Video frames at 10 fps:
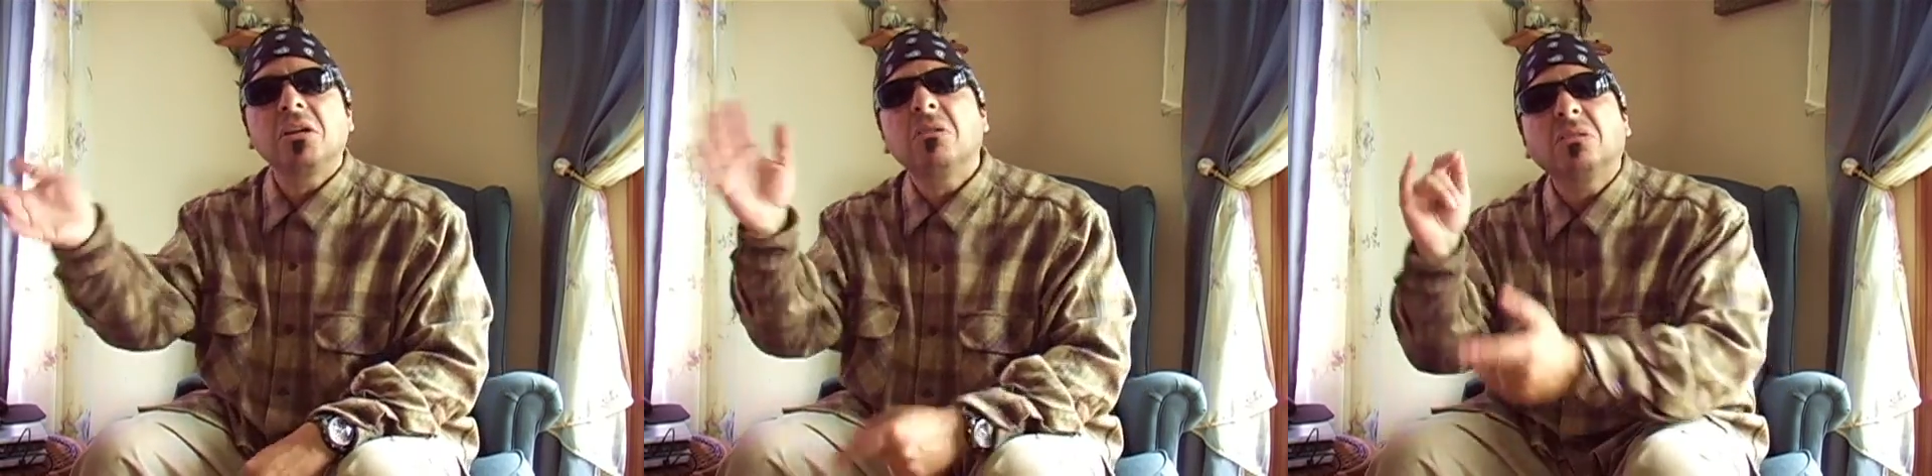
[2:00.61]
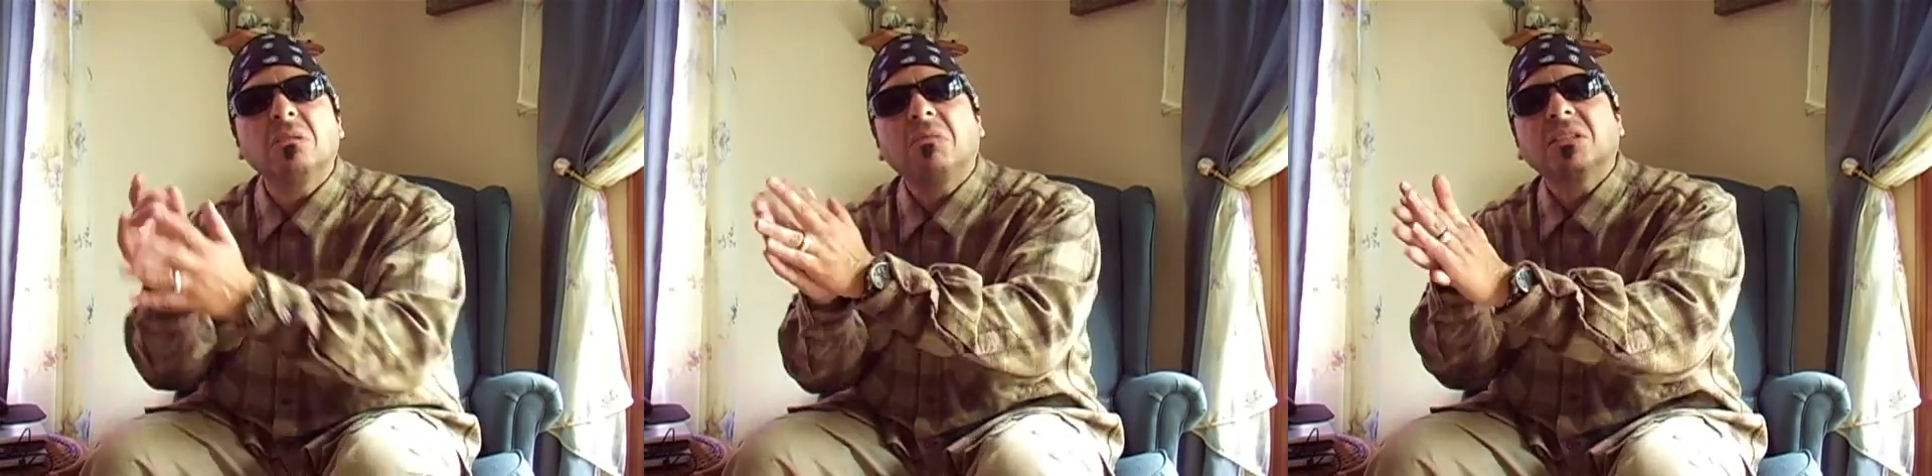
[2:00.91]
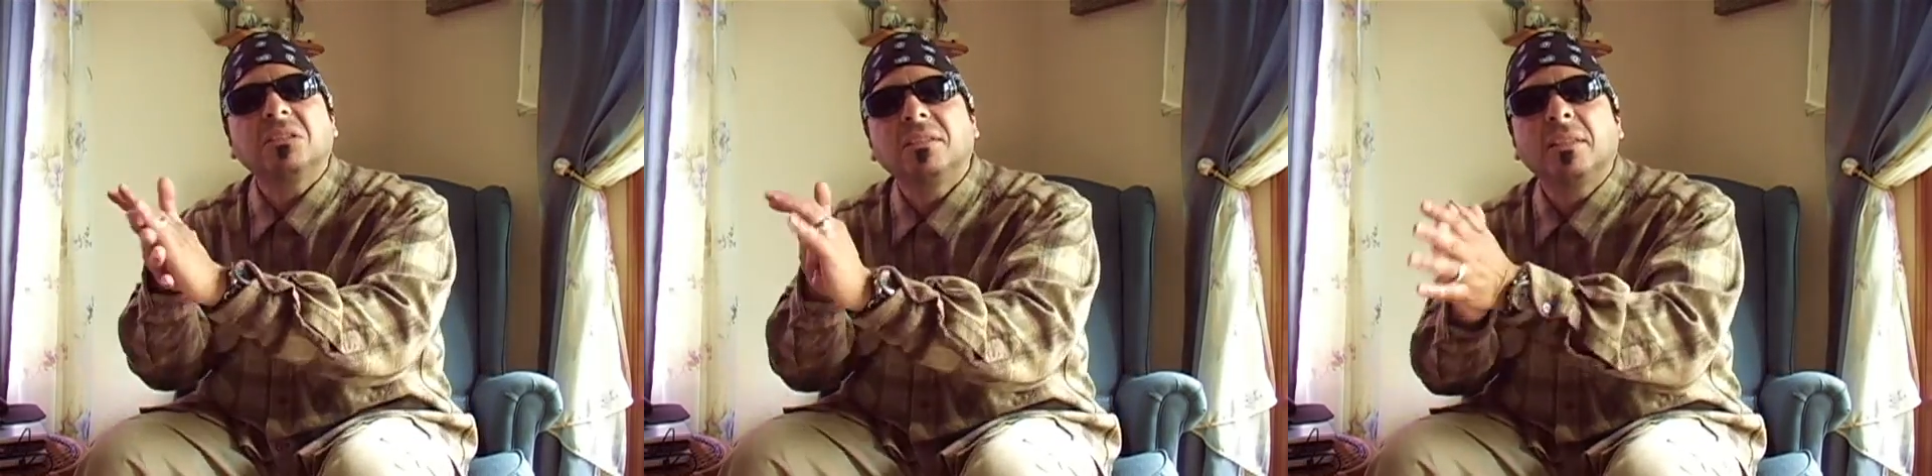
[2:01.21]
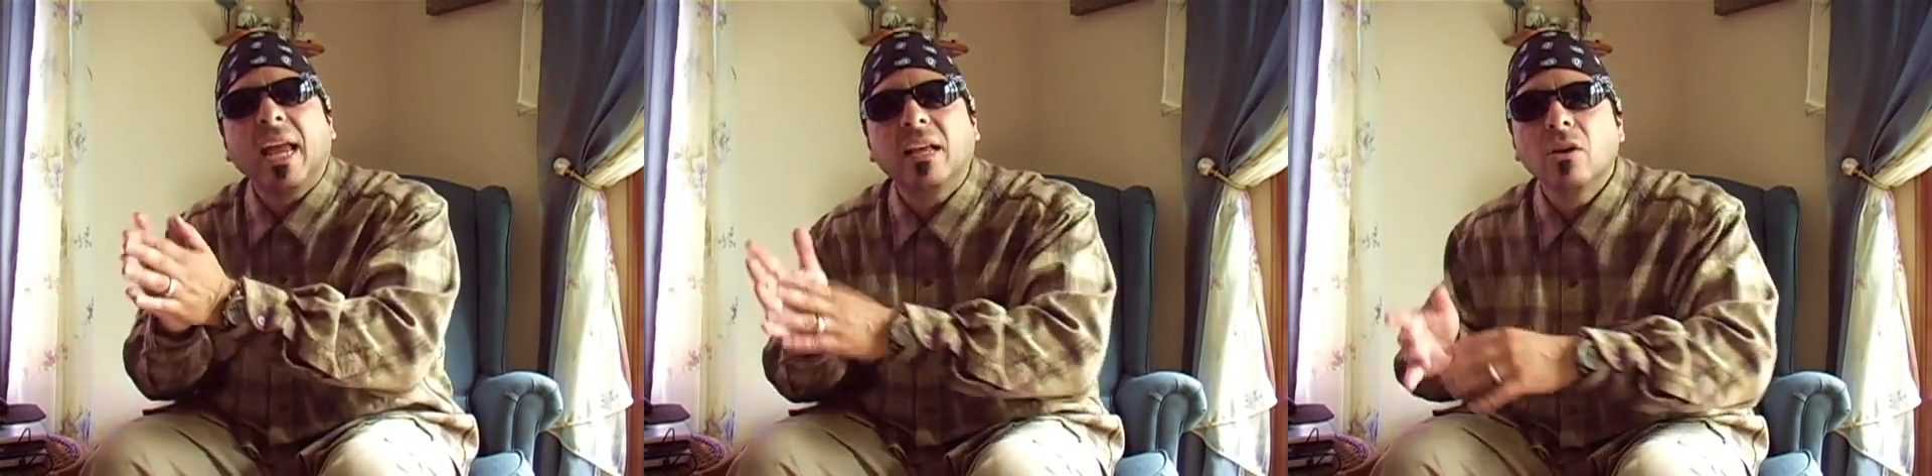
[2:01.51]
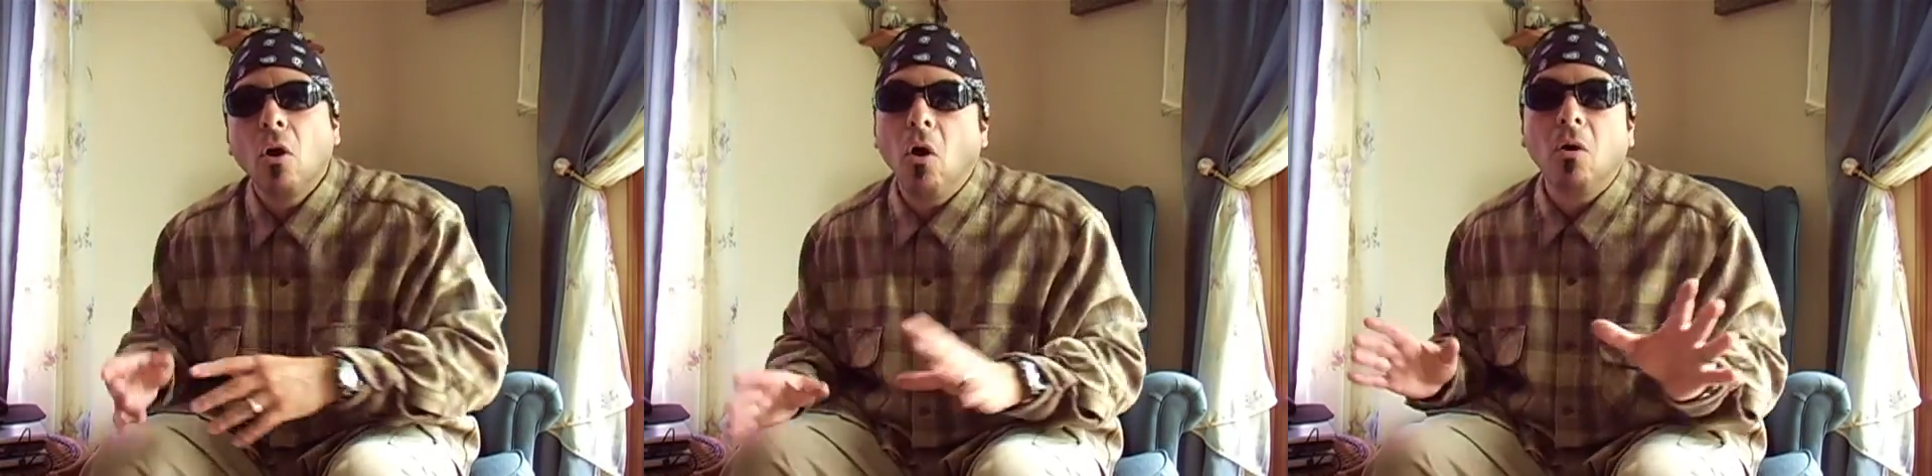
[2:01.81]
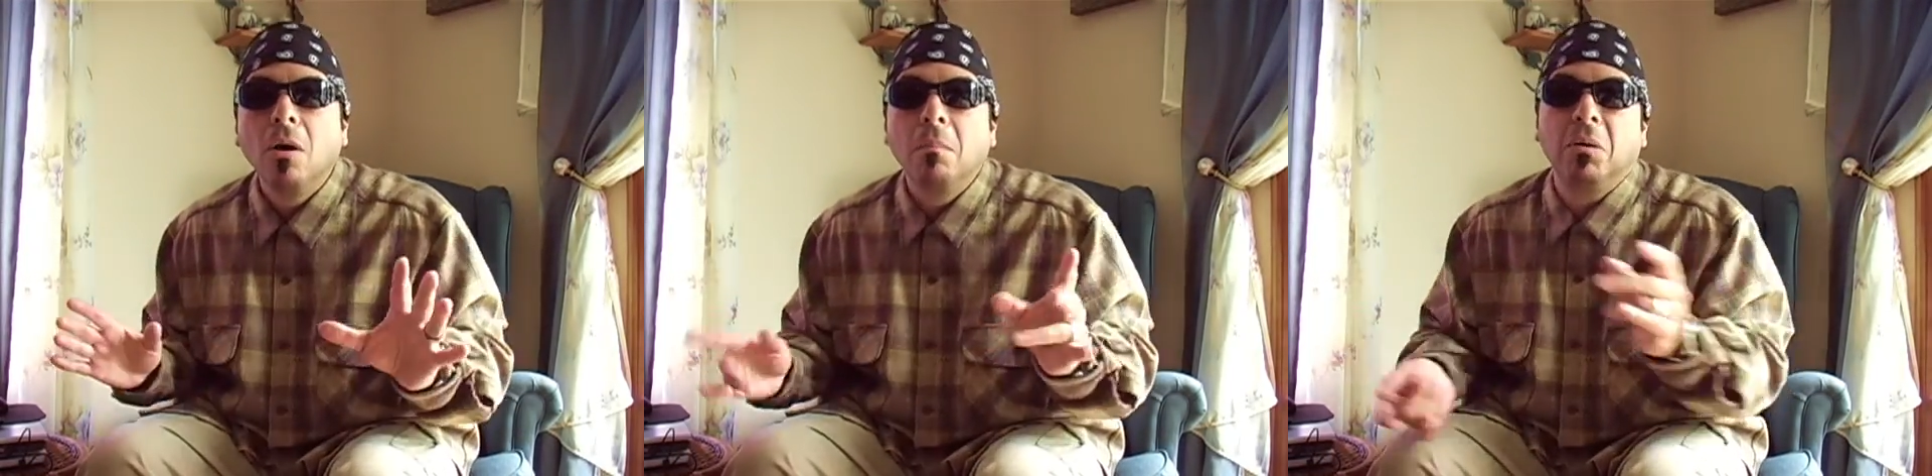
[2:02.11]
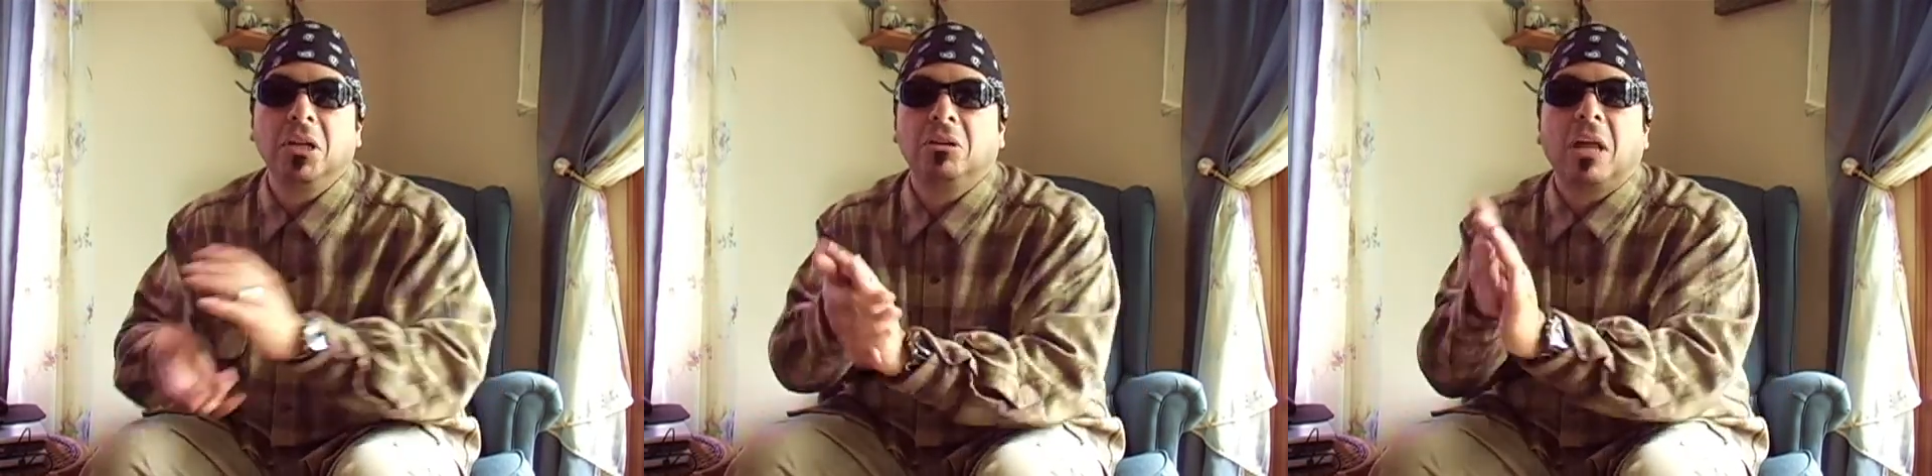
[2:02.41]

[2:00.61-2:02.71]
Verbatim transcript: goes and washes his hand. Oh, but he